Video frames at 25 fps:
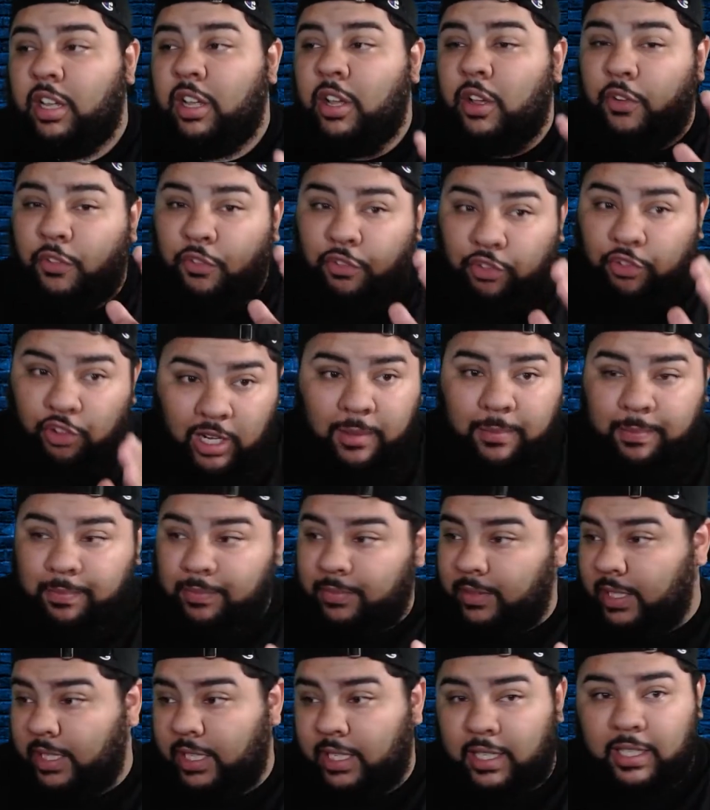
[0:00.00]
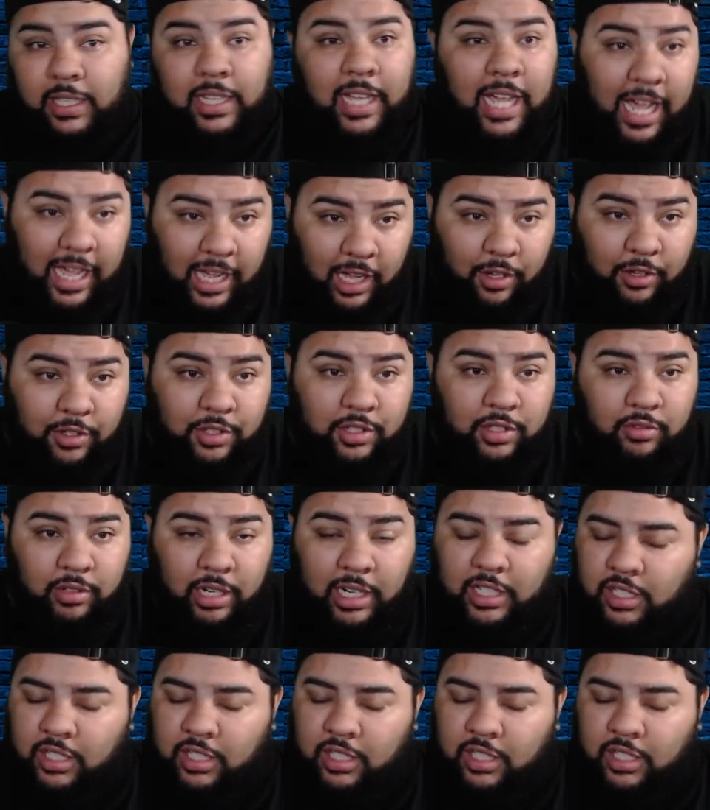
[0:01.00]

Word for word: from the, the House, right?